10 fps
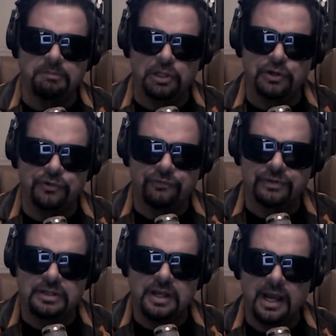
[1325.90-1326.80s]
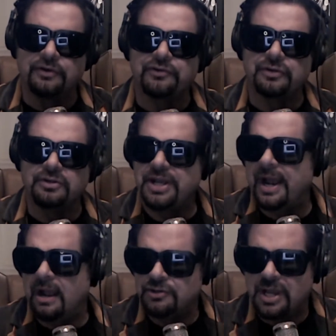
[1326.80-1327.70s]
Blues. And there are certain
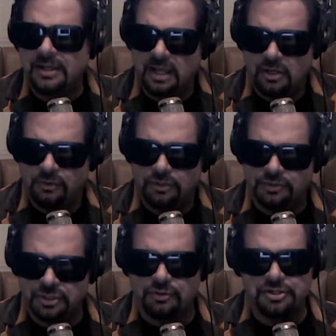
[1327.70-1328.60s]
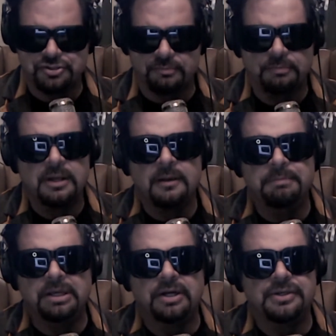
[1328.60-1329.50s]
towns I can't go into as a Christian
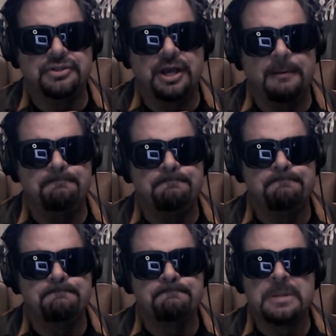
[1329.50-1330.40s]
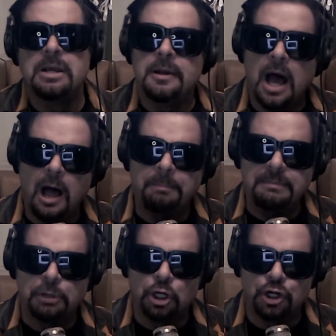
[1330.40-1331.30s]
because I'll be
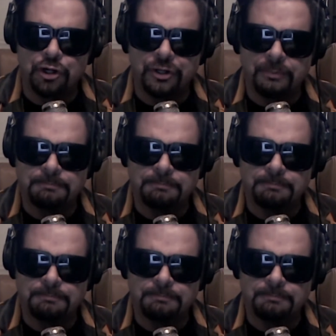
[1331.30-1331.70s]
murdered.